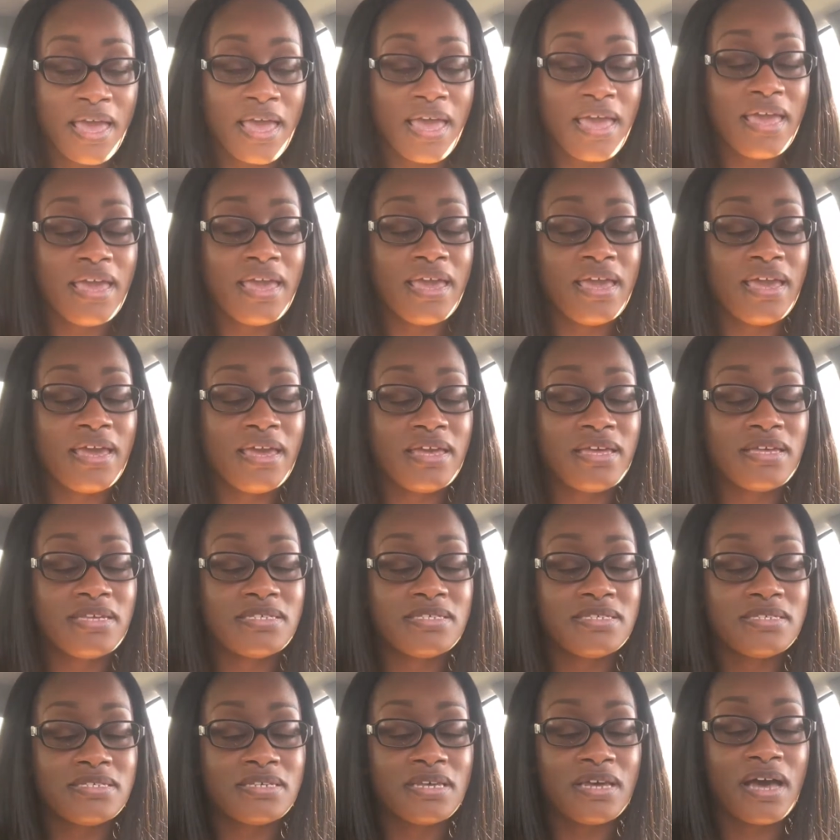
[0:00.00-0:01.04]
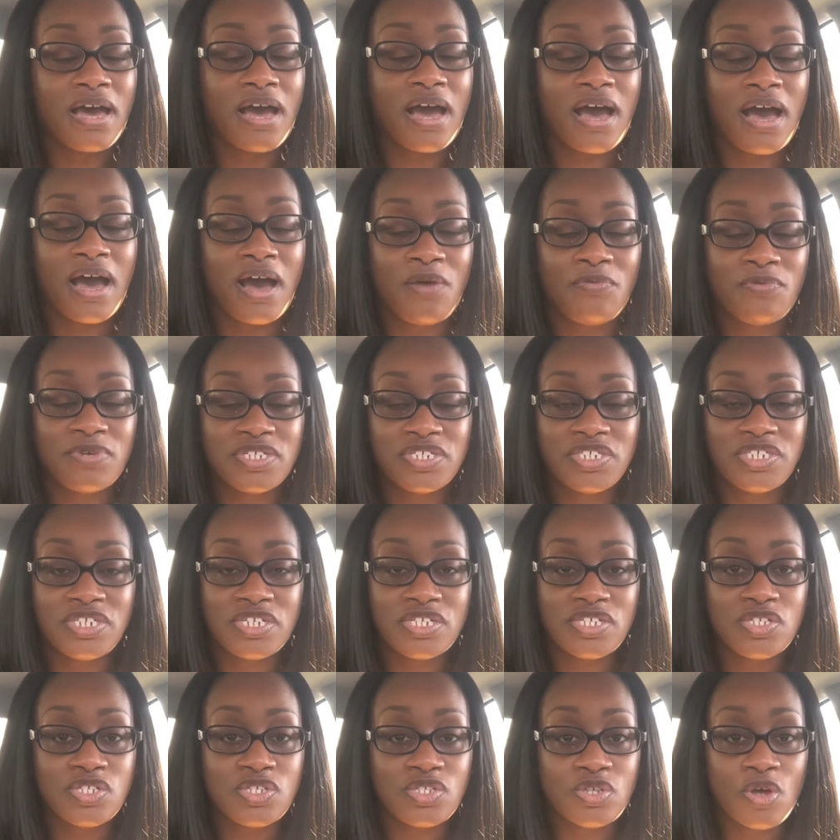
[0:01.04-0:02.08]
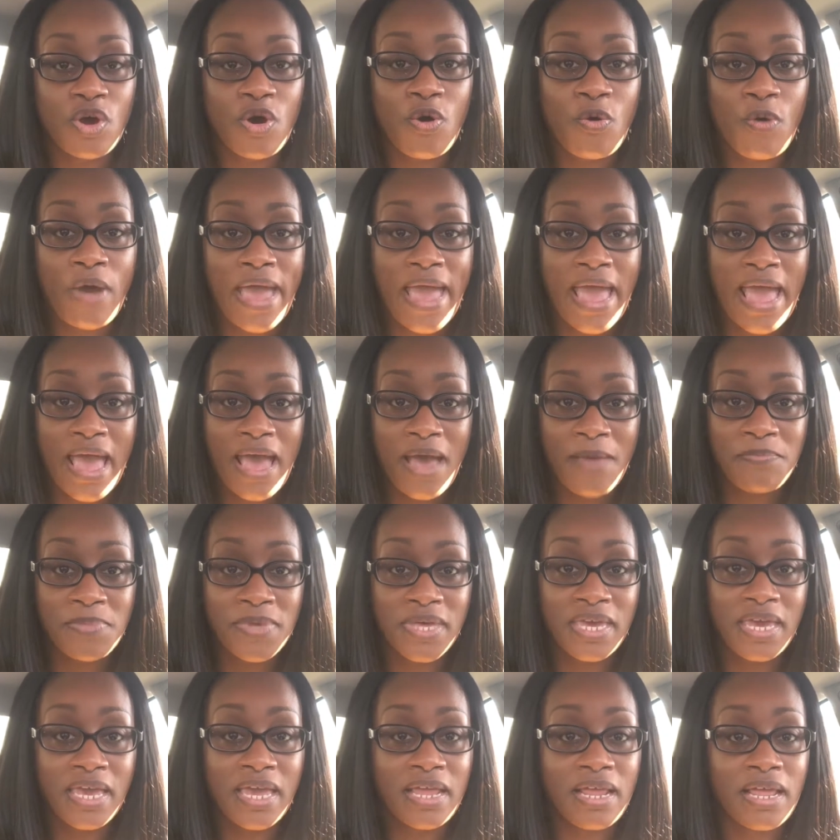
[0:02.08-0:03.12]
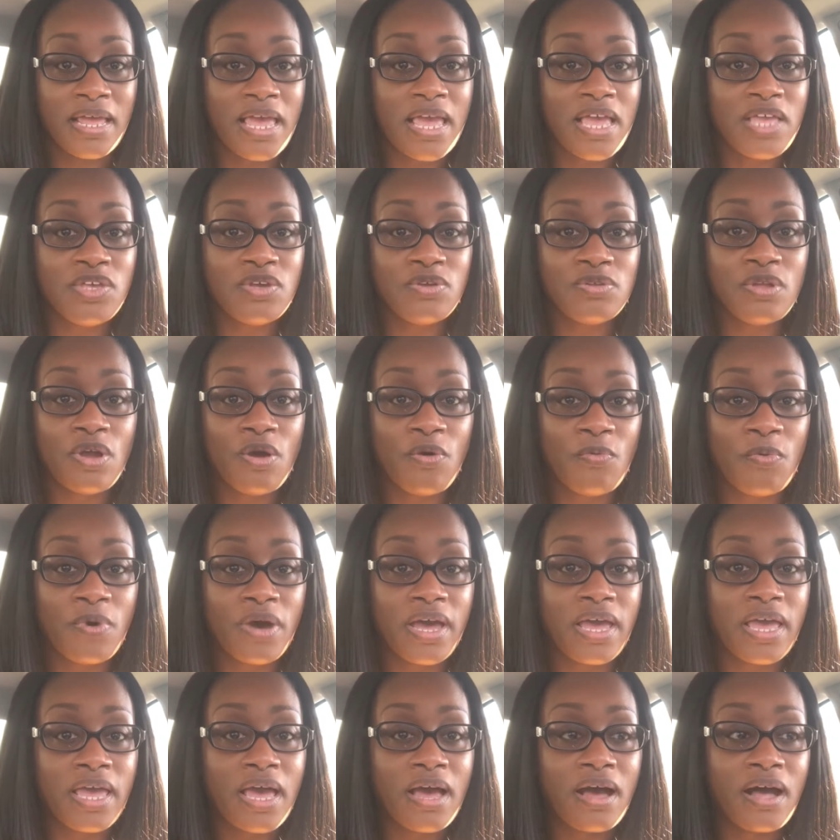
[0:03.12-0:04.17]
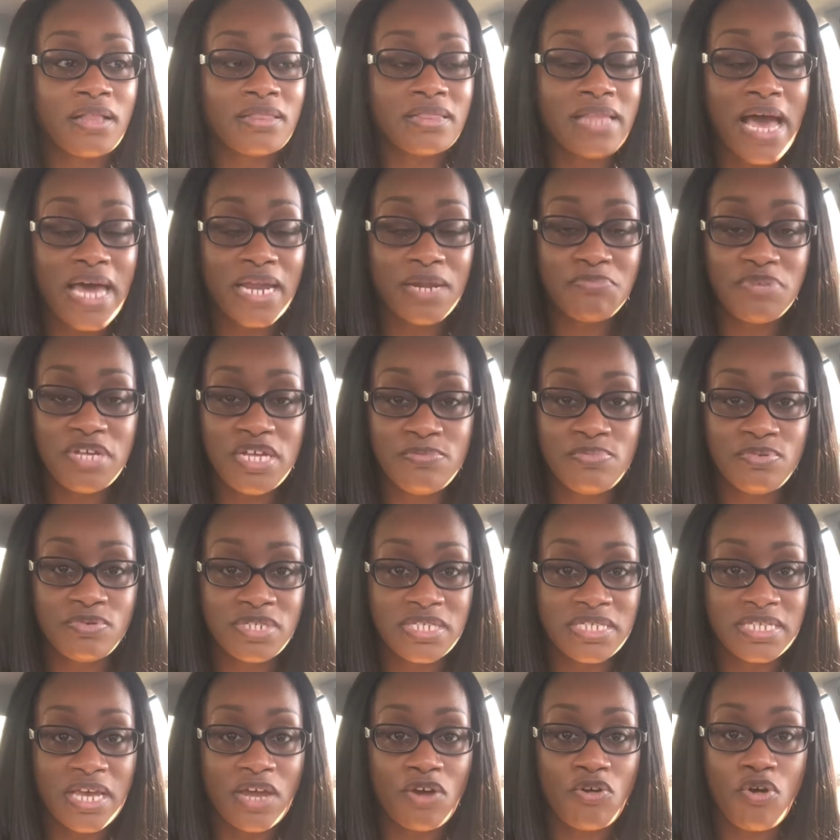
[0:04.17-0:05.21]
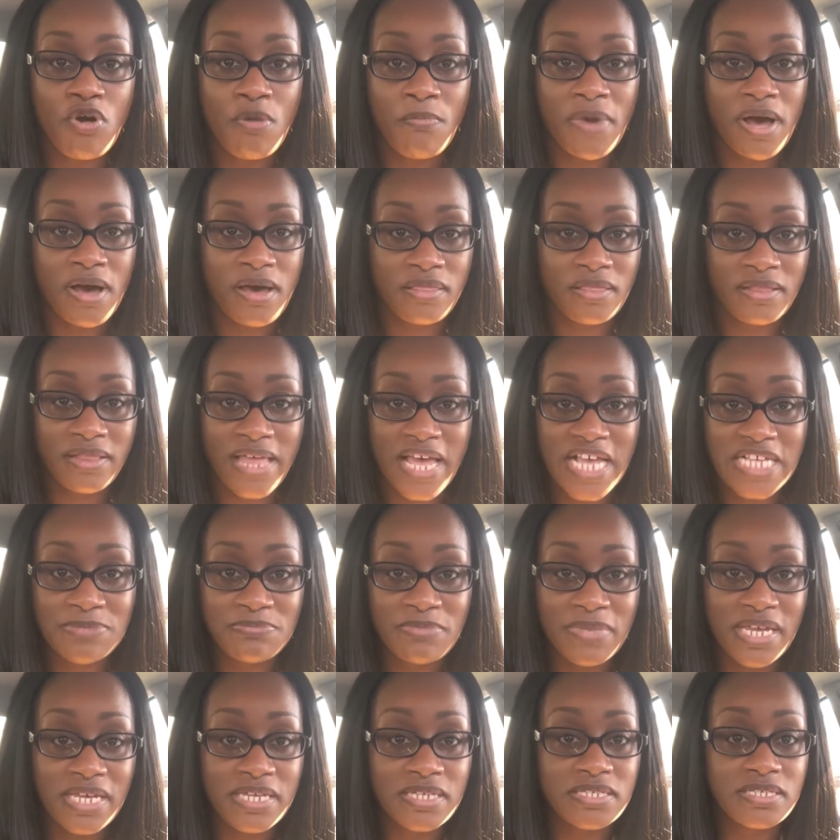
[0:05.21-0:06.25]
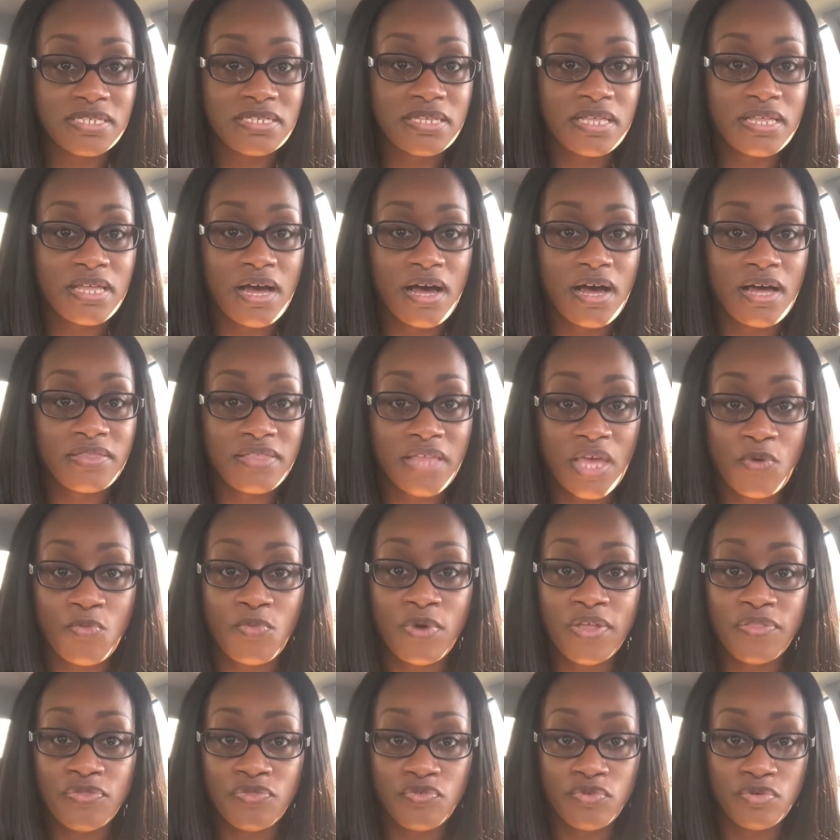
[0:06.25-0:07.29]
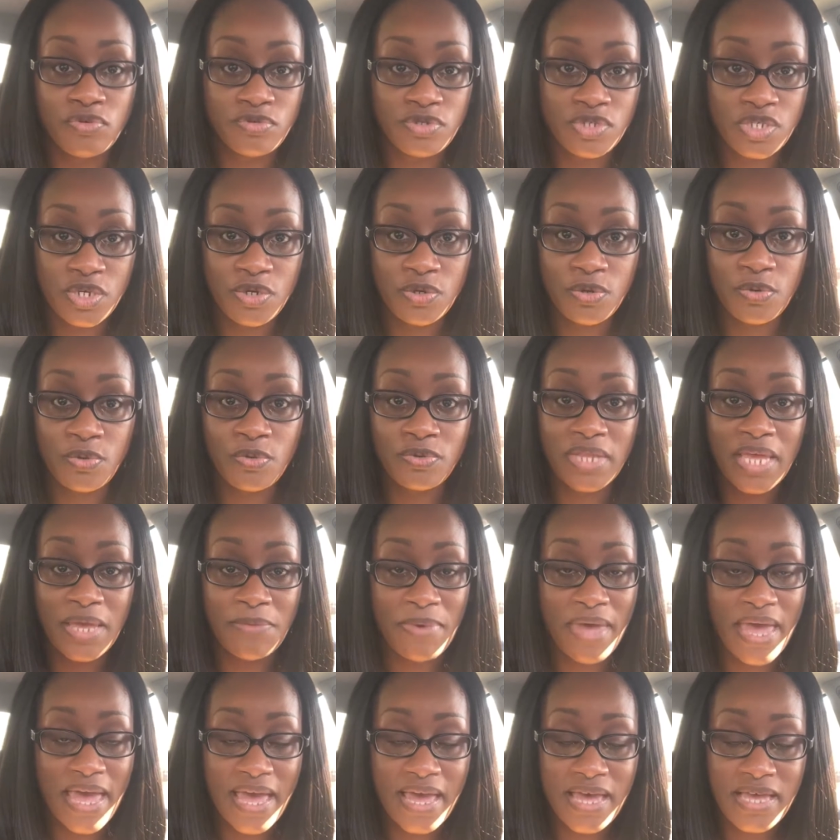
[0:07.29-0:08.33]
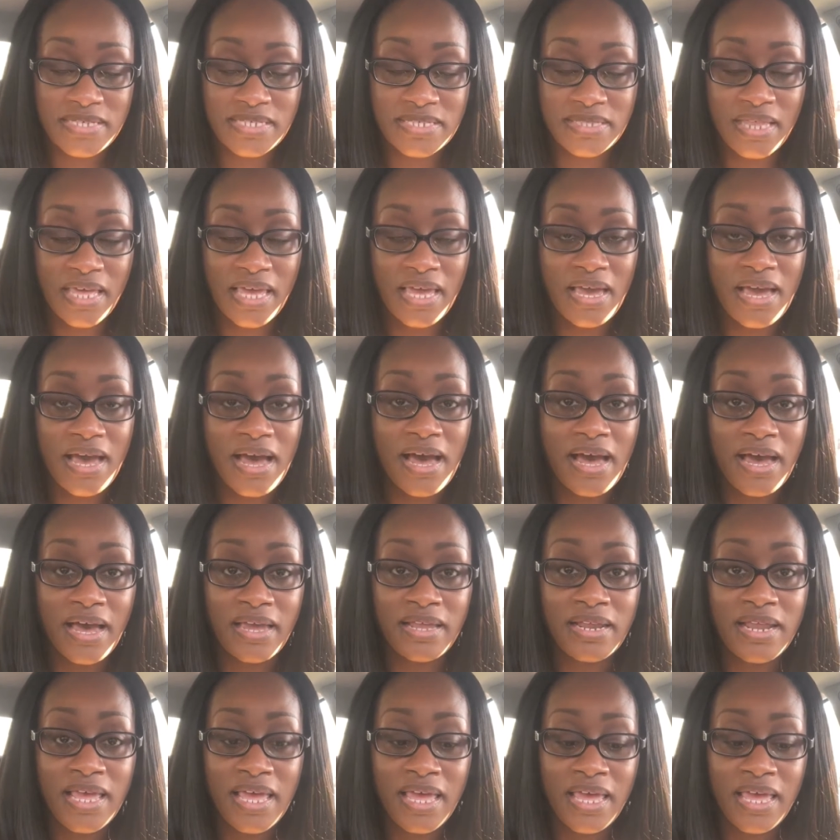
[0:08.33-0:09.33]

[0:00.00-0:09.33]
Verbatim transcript: And I was just so happy. And, and, you know what? A lot of people said, all my other classmates they went through too. They passed, thank God.